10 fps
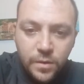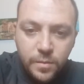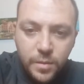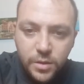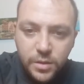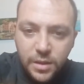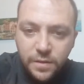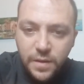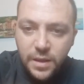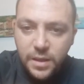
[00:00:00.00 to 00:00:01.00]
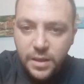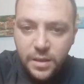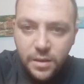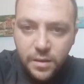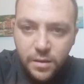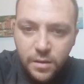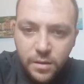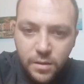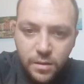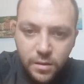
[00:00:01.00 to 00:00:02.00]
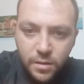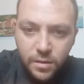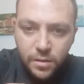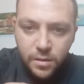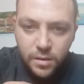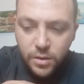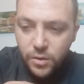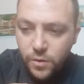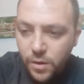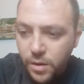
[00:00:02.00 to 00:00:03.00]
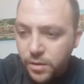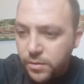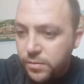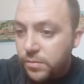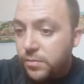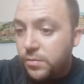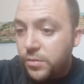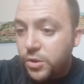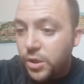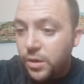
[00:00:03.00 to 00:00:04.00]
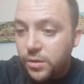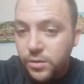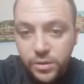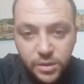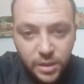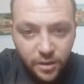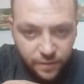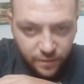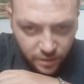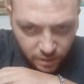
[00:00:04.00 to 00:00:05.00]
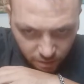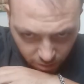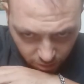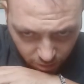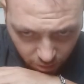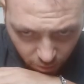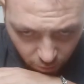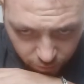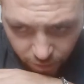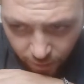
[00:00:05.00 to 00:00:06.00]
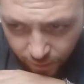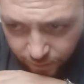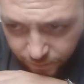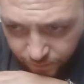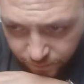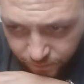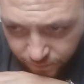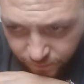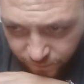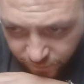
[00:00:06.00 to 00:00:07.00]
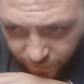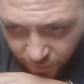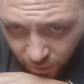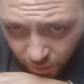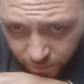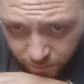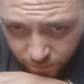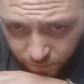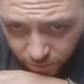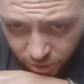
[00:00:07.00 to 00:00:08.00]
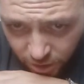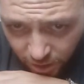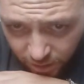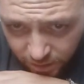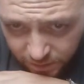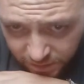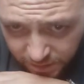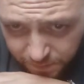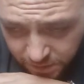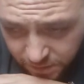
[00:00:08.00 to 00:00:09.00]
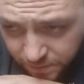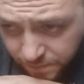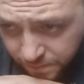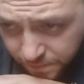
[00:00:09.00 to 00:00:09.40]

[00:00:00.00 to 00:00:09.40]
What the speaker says: because I think you are sharing good stuff. Hold On from Charlie Simpson.